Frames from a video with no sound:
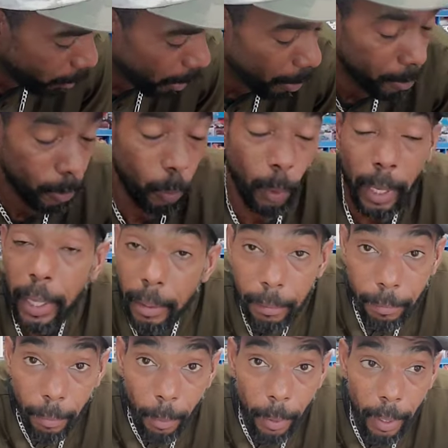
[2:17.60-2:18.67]
while I was
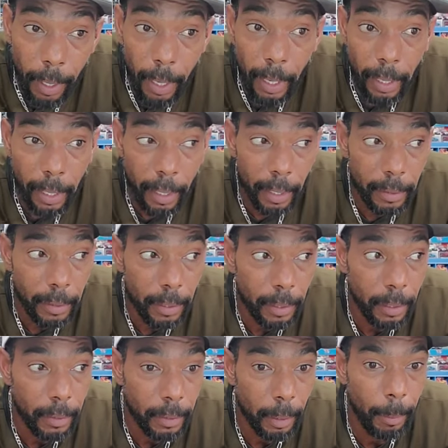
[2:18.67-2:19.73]
waiting for her, I guess, I
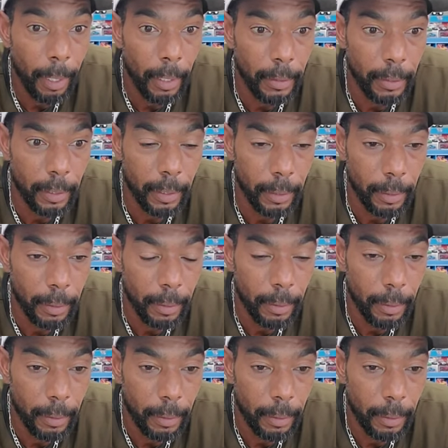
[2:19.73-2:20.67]
did some hunting.